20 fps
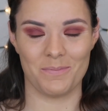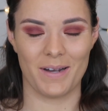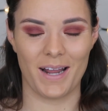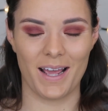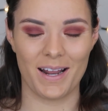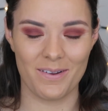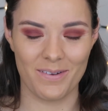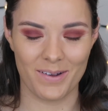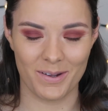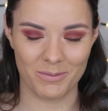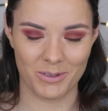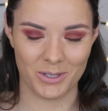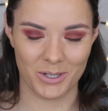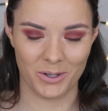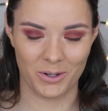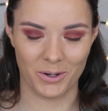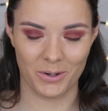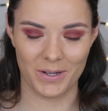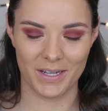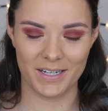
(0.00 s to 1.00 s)
But anyway, I'm
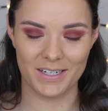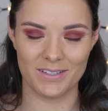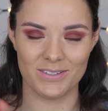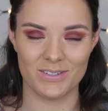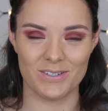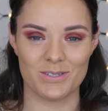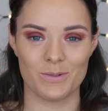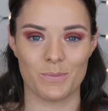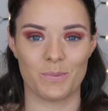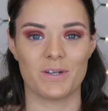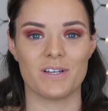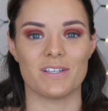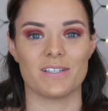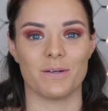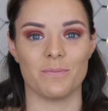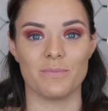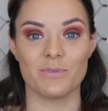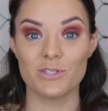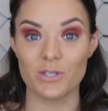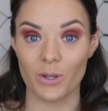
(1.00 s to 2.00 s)
gonna go in and use it because
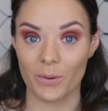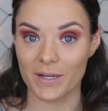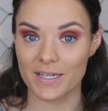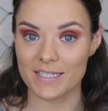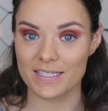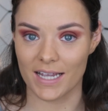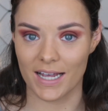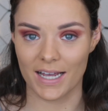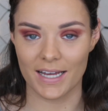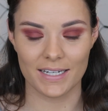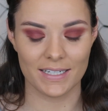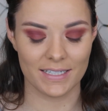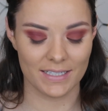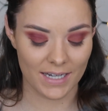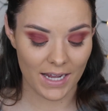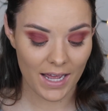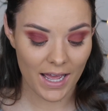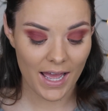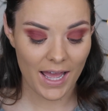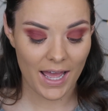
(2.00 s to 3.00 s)
I'm so
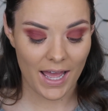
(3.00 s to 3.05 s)
excited.